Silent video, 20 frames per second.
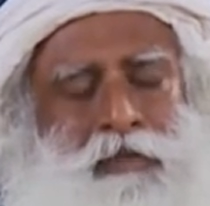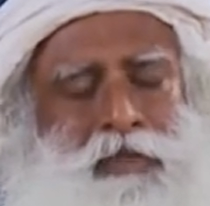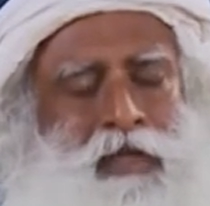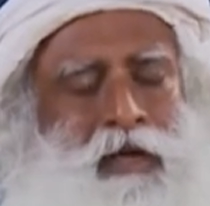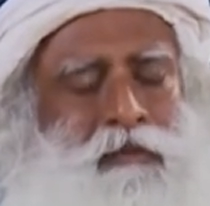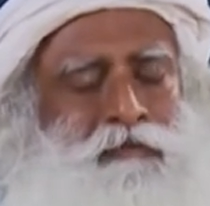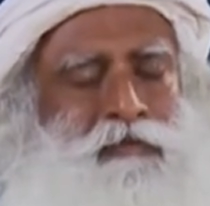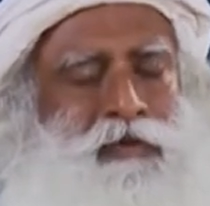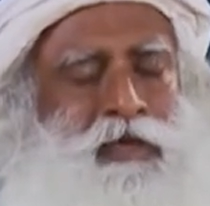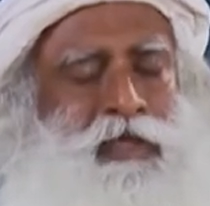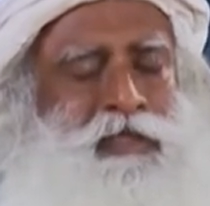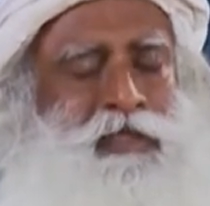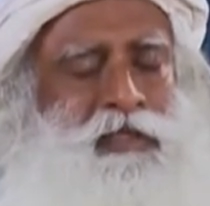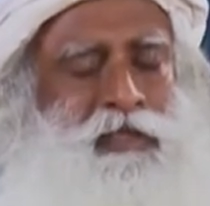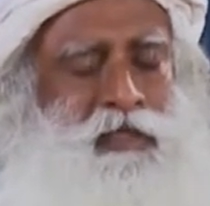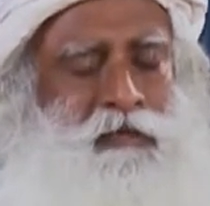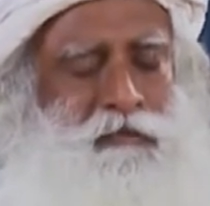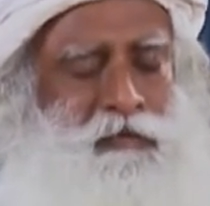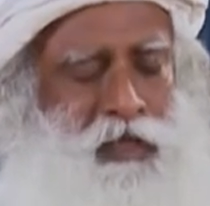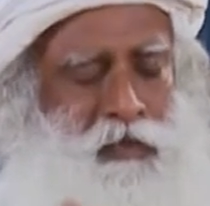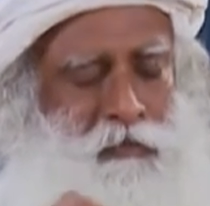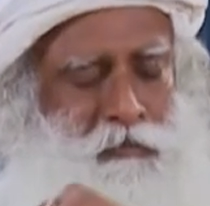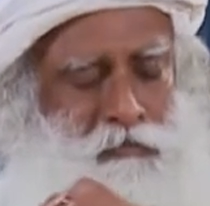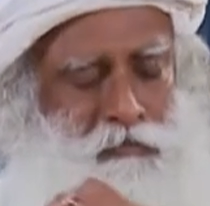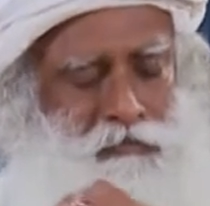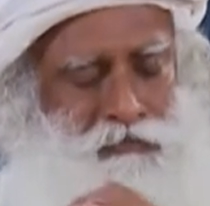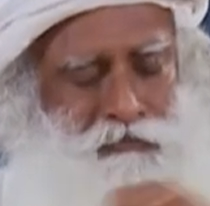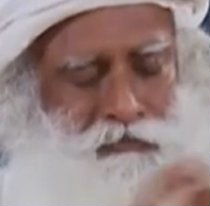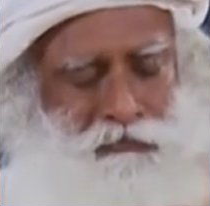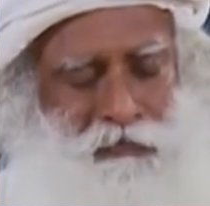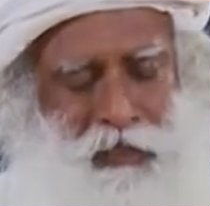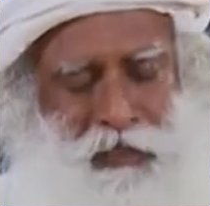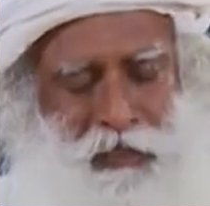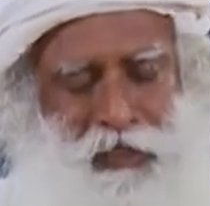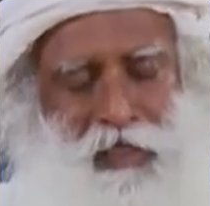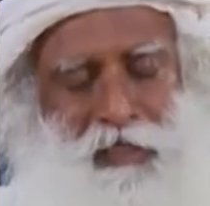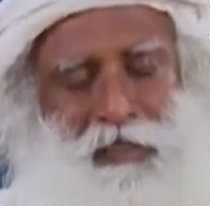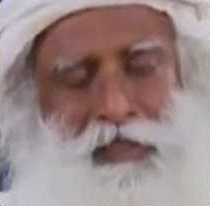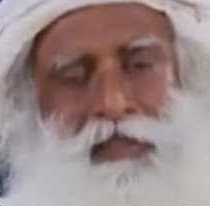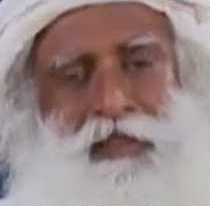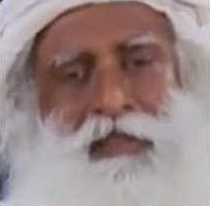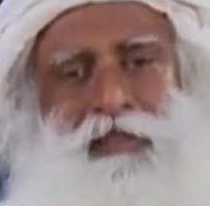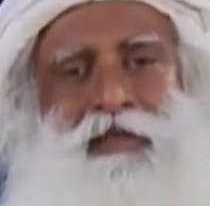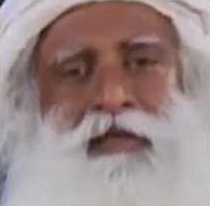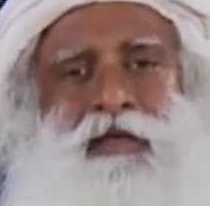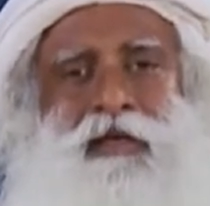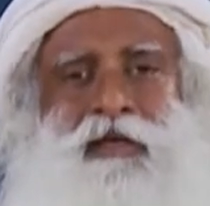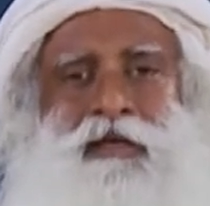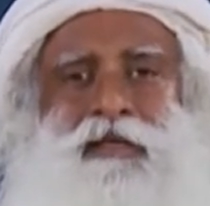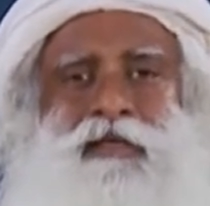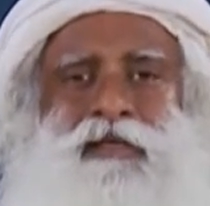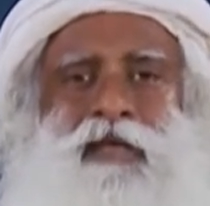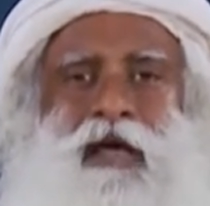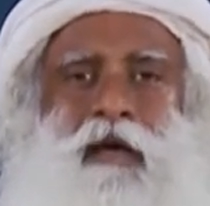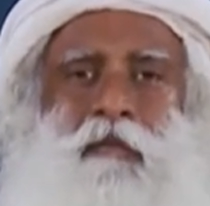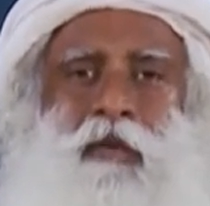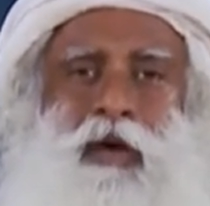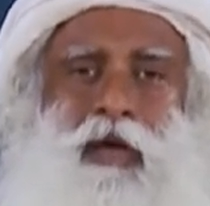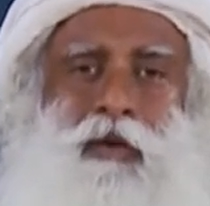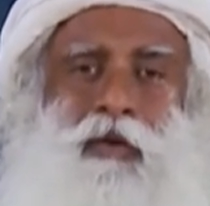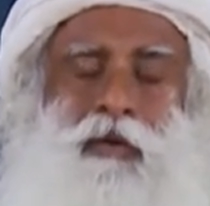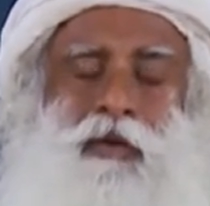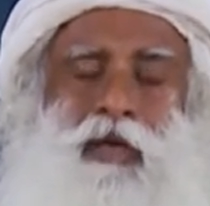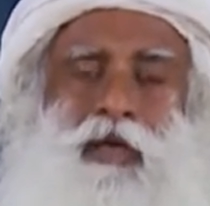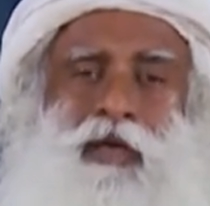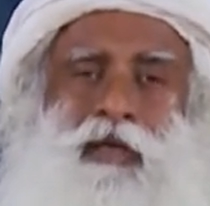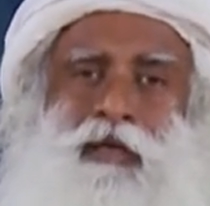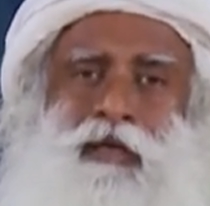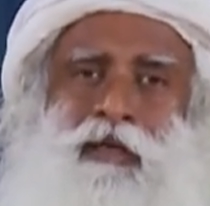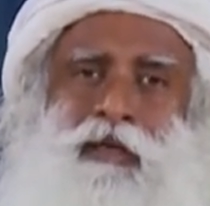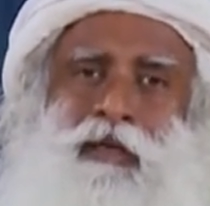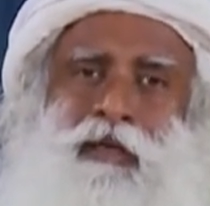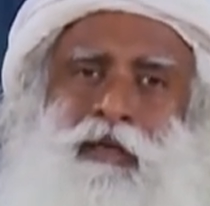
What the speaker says: Some villages have done fantastic, some are okay.